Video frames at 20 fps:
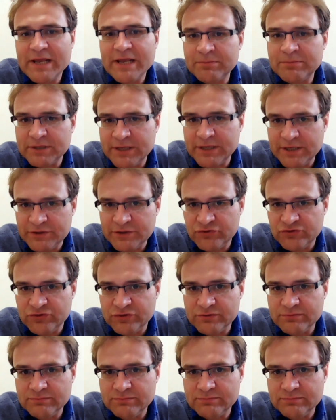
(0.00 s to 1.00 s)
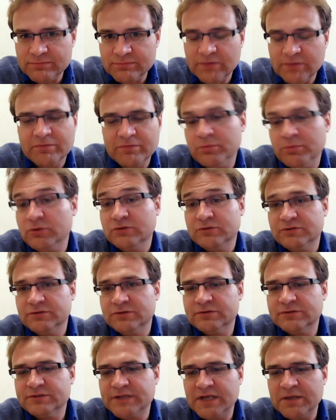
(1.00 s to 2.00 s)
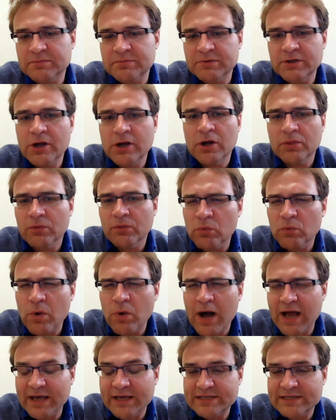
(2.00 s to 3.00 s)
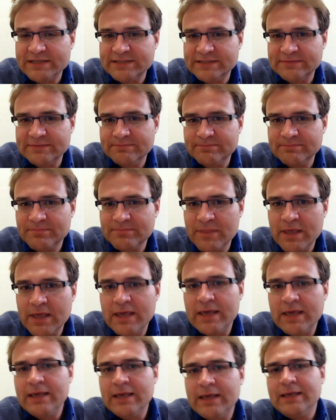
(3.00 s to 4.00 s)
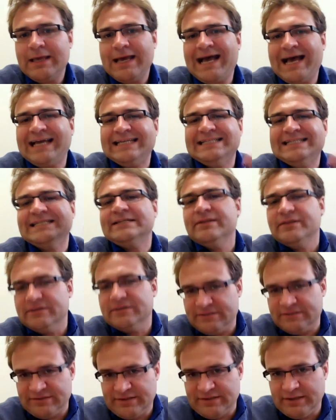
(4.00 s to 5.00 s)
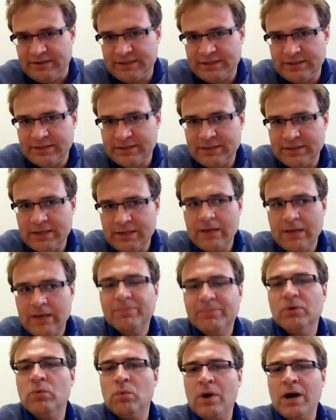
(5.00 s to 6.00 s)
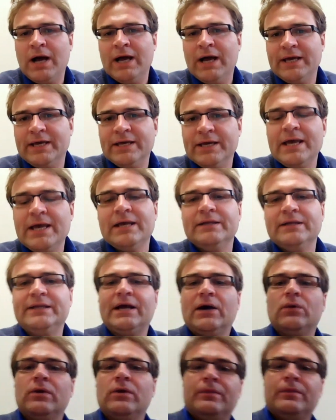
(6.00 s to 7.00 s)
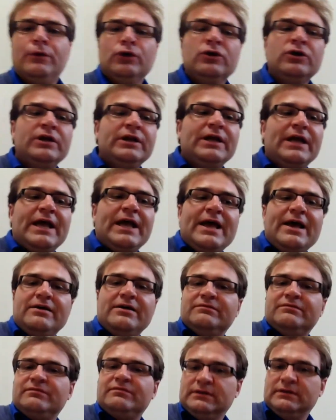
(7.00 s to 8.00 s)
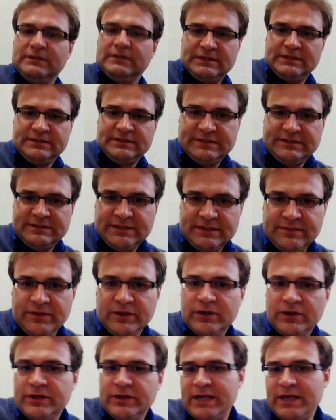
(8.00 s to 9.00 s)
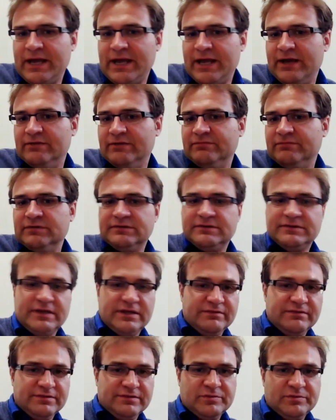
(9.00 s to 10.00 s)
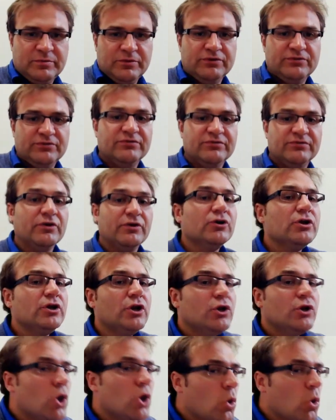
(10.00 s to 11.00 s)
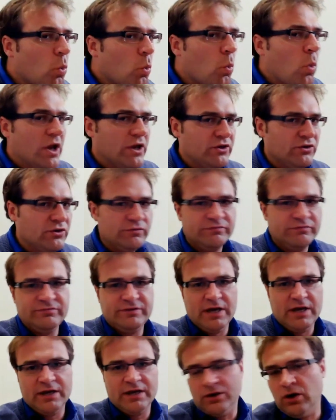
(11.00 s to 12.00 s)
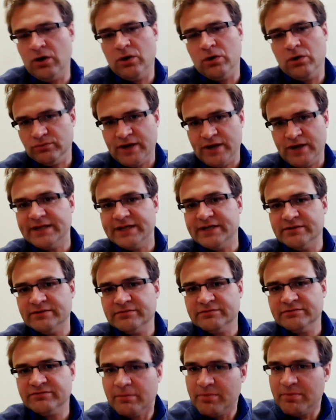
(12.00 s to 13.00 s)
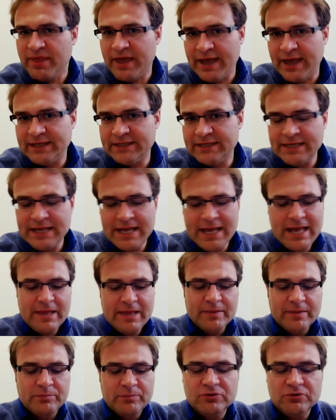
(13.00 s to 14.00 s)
of an application, of a personal statement, are the whys. I did this thing, but why? Now, they're going to have a list. They're going to have a set of experiences. They're going to know what you've done already from that.